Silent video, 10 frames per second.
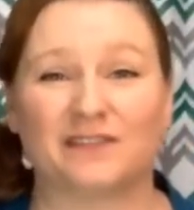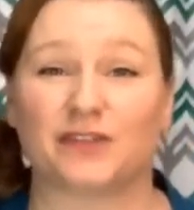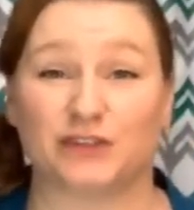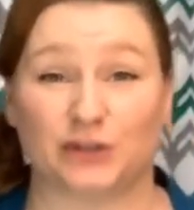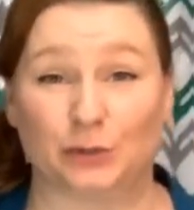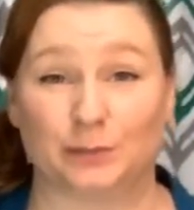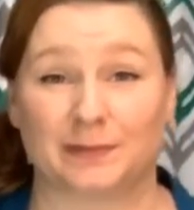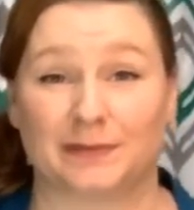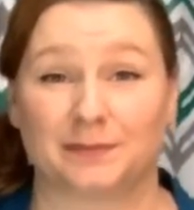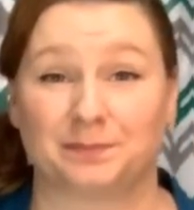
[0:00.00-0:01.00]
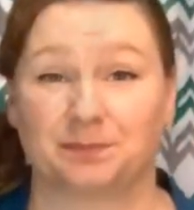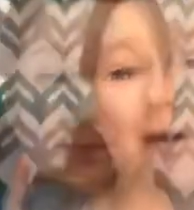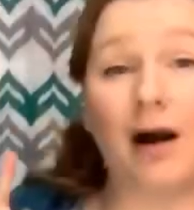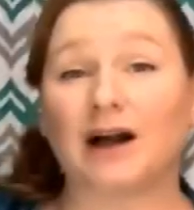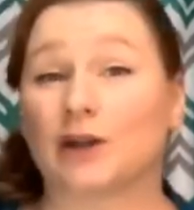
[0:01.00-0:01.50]
of the tubes.
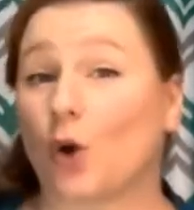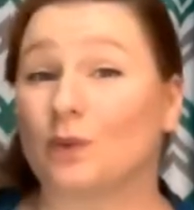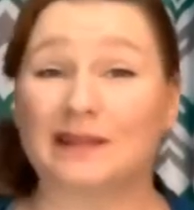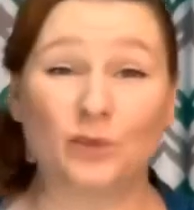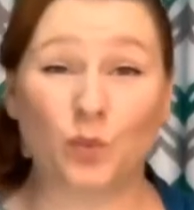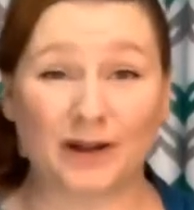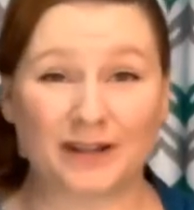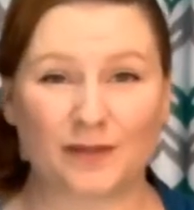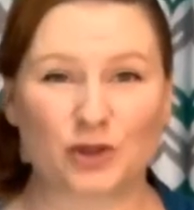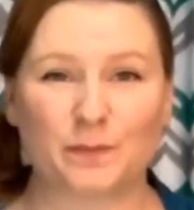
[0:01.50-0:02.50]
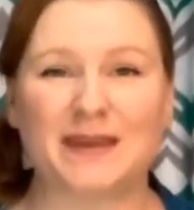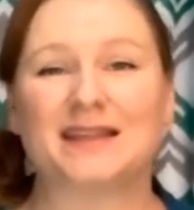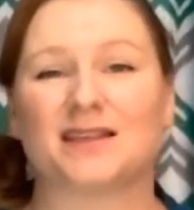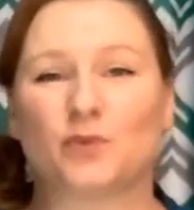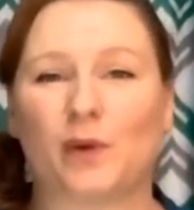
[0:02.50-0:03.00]
On only 1 of those pieces,